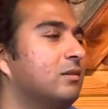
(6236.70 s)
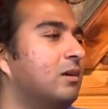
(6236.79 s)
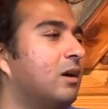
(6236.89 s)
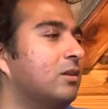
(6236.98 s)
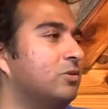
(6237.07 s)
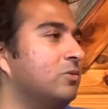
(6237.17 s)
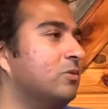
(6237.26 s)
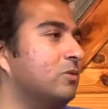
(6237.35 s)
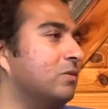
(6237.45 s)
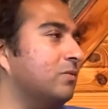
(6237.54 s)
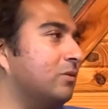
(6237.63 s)
the gods who
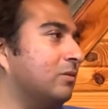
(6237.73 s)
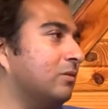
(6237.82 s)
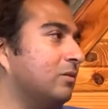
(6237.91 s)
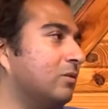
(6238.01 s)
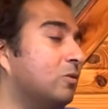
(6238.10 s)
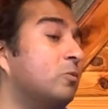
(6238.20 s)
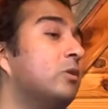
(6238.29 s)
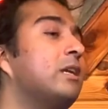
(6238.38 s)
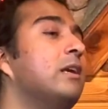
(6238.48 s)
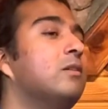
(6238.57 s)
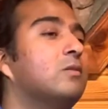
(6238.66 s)
took over or
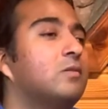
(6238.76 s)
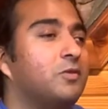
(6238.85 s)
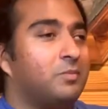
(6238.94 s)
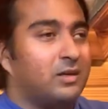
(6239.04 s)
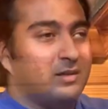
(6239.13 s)
were taken over